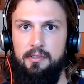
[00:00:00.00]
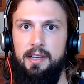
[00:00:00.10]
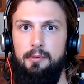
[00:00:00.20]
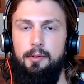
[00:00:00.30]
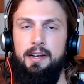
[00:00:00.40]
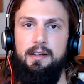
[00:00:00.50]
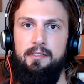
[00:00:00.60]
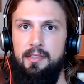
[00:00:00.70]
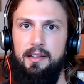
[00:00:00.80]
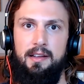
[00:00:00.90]
Like what
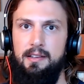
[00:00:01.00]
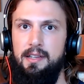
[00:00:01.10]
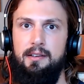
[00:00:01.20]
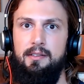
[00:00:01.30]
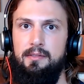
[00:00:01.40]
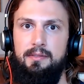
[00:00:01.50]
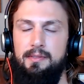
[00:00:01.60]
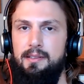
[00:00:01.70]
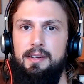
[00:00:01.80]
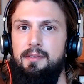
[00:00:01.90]
is the
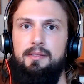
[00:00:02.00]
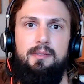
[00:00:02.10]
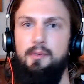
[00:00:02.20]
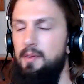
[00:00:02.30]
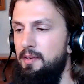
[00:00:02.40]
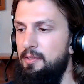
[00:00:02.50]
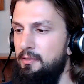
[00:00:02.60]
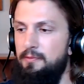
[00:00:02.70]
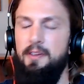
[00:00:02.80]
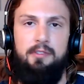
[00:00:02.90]
like it's
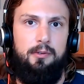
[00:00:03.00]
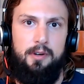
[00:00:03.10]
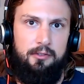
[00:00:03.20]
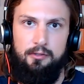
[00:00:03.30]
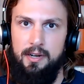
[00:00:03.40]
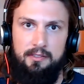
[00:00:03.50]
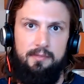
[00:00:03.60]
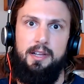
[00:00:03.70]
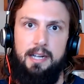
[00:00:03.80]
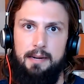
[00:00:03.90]
physical constraints
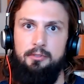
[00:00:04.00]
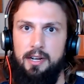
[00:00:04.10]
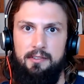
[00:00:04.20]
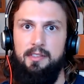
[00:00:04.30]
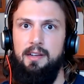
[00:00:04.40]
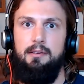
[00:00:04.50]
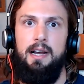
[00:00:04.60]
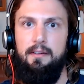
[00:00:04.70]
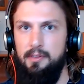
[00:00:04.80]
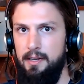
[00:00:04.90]
of like objects that you
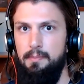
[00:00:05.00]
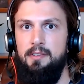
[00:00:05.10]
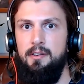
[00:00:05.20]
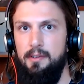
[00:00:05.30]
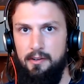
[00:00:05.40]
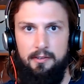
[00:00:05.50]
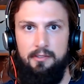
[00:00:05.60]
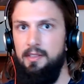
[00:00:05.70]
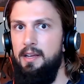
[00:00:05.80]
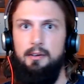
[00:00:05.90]
have and like
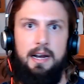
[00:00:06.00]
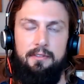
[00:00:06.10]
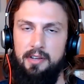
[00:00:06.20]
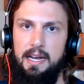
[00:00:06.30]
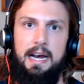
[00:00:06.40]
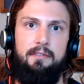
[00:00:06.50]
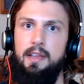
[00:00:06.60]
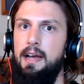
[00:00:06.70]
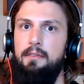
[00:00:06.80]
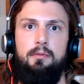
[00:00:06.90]
materials that you have
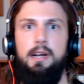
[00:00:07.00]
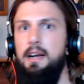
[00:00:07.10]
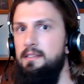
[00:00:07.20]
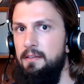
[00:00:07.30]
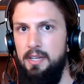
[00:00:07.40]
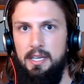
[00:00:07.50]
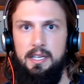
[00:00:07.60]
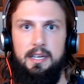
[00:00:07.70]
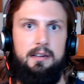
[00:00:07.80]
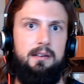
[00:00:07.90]
that have
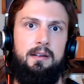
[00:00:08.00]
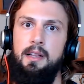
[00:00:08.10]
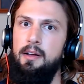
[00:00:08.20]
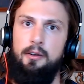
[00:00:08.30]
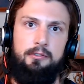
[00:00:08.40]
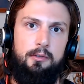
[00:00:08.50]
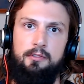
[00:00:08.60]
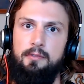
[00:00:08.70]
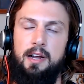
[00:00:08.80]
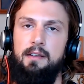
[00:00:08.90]
reactivity and all
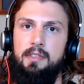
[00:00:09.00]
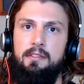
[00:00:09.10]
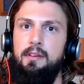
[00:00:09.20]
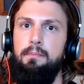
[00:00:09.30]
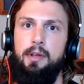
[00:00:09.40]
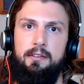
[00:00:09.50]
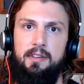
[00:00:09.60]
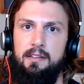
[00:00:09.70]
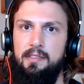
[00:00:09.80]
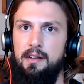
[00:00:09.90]
sorts of kind of these
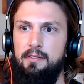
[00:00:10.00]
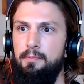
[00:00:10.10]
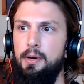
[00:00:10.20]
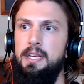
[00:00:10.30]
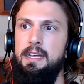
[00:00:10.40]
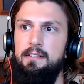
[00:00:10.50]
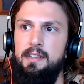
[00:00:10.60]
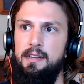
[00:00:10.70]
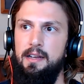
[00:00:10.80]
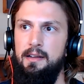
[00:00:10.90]
complexities that it's pretty
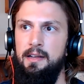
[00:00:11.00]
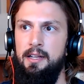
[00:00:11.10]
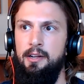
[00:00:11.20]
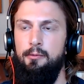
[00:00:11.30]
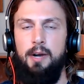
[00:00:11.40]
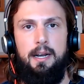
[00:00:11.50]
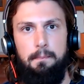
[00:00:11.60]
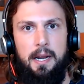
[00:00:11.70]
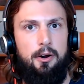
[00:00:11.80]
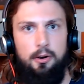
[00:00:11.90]
easy to write a
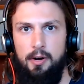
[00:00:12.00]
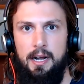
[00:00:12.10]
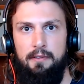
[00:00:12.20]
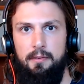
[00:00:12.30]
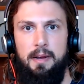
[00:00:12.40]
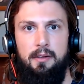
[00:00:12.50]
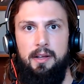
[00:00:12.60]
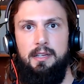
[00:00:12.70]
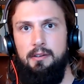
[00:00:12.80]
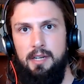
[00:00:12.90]
paragraph about
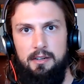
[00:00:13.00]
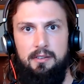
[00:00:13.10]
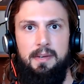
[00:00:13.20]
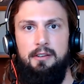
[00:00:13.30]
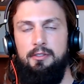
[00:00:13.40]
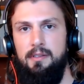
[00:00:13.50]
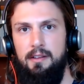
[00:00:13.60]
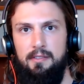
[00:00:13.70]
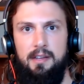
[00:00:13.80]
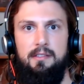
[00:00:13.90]
like you need to make sure
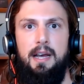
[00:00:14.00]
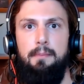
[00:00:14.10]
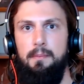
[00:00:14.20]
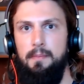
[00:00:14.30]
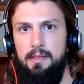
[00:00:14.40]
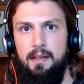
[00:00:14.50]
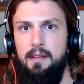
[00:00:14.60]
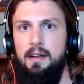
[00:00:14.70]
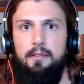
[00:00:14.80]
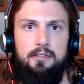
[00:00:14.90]
these things happen, but then the
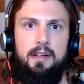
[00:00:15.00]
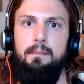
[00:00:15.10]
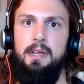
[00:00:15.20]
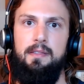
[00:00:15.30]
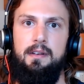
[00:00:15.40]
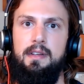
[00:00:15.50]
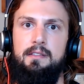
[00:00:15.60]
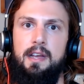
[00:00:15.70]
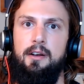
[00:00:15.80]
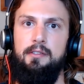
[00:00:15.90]
devil's going to be in the
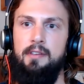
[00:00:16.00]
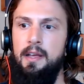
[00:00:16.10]
details.